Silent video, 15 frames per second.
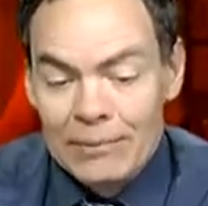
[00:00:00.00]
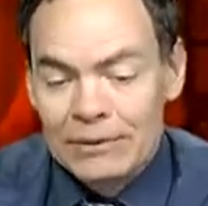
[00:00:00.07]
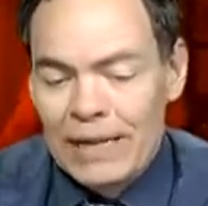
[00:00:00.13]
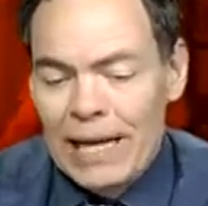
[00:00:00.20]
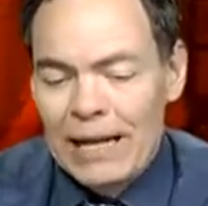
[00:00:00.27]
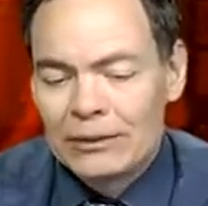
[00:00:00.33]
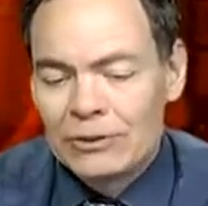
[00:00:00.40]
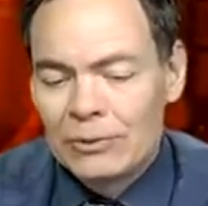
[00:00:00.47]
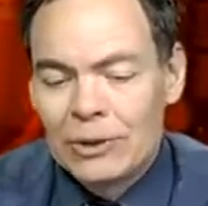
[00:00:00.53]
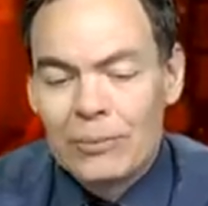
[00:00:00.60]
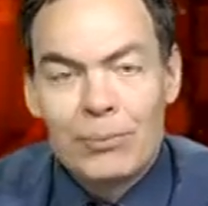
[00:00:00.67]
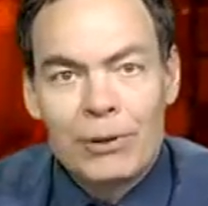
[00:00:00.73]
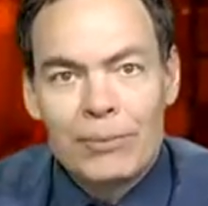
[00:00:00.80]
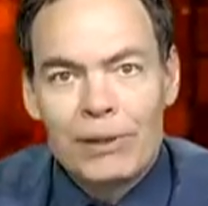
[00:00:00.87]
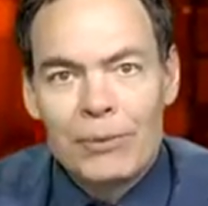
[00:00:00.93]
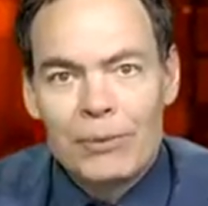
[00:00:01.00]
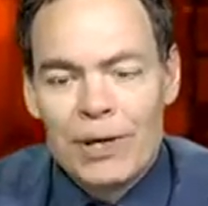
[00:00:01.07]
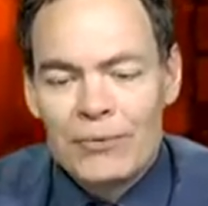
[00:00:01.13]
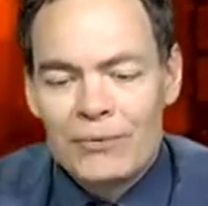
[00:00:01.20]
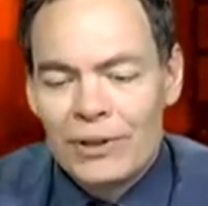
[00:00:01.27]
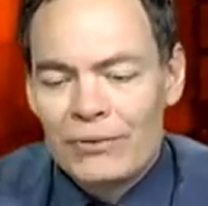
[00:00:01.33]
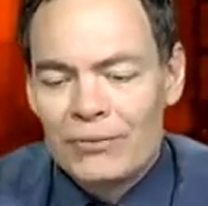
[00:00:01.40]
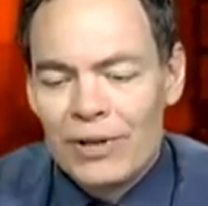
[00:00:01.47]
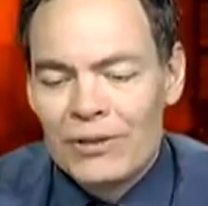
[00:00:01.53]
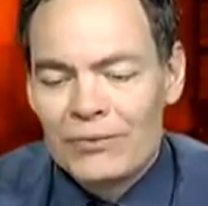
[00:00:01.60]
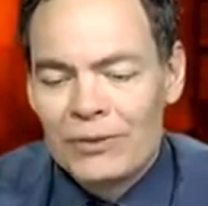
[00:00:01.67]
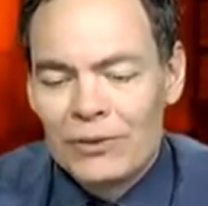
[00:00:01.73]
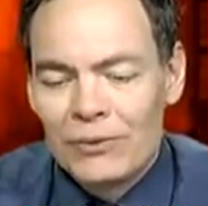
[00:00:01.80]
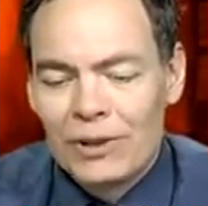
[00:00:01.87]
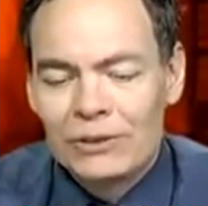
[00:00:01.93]
is actually a permanent welfare fund
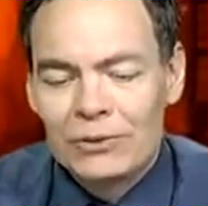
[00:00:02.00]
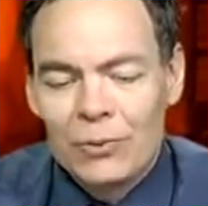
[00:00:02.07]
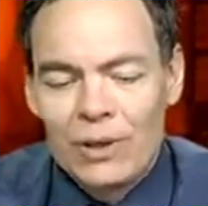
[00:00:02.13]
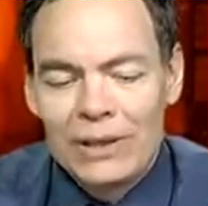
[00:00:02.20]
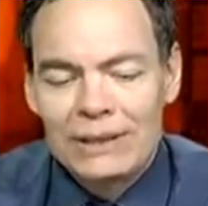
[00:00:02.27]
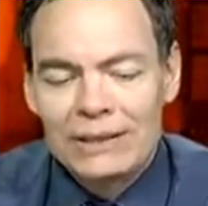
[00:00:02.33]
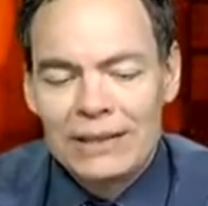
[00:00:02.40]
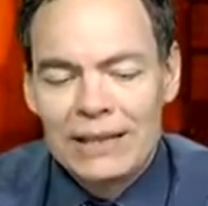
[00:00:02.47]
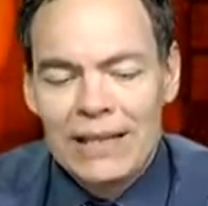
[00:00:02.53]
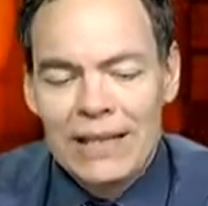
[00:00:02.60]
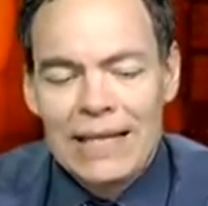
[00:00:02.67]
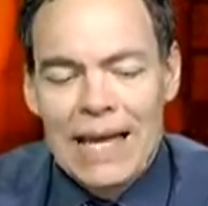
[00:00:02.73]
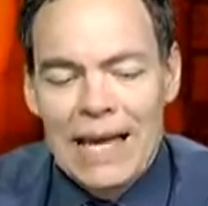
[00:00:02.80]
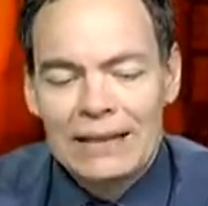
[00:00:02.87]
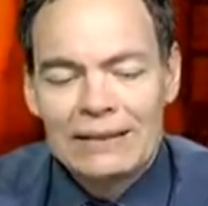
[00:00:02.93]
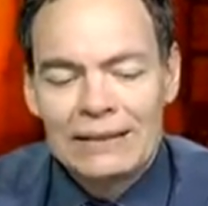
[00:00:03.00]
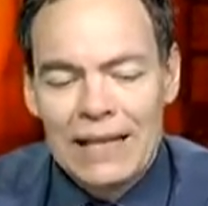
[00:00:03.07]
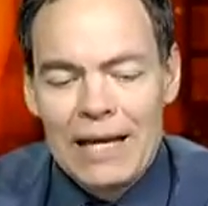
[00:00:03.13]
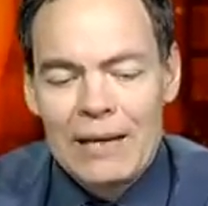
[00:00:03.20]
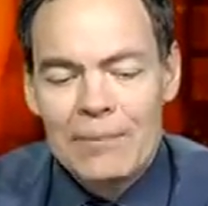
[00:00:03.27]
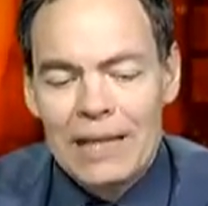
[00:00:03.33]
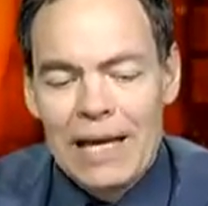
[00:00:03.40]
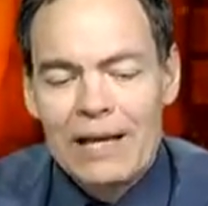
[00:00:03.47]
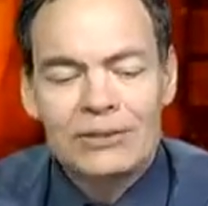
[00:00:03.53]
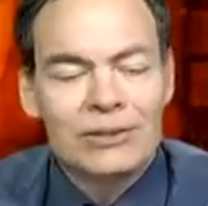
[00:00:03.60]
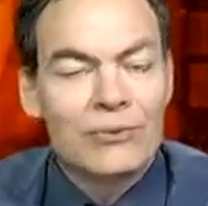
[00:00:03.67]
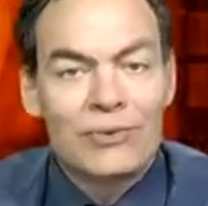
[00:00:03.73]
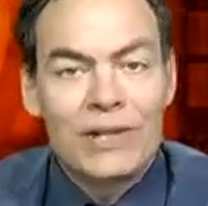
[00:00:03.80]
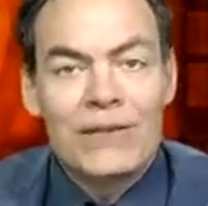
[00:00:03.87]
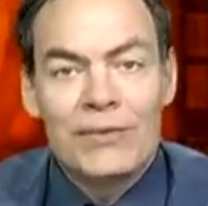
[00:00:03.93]
for the rich. What is the ESM and how does
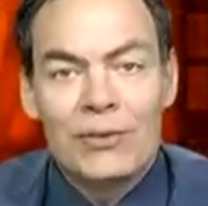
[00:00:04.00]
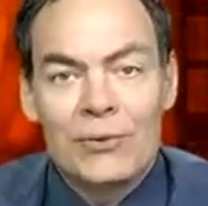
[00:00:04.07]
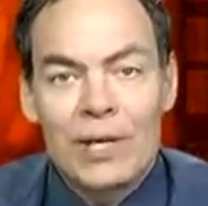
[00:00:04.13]
it favor the